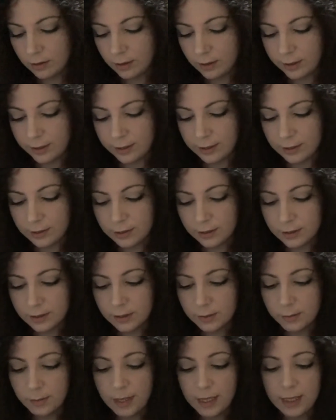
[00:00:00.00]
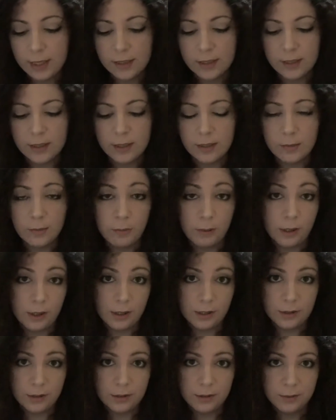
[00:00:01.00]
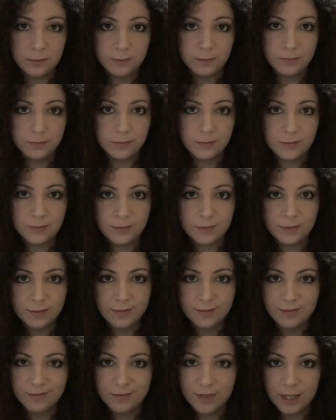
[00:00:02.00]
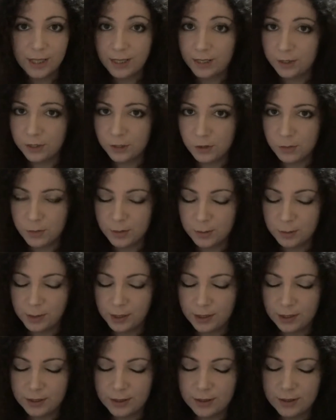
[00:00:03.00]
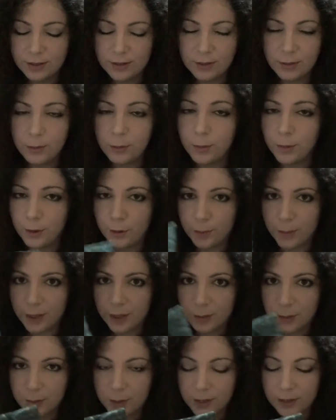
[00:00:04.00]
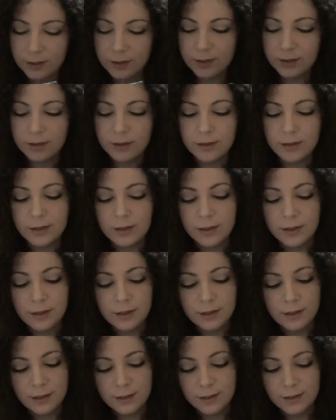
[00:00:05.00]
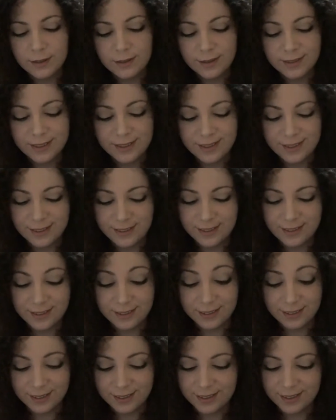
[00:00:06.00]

and it's painted in blood. Not human blood, mermaid blood. Huh.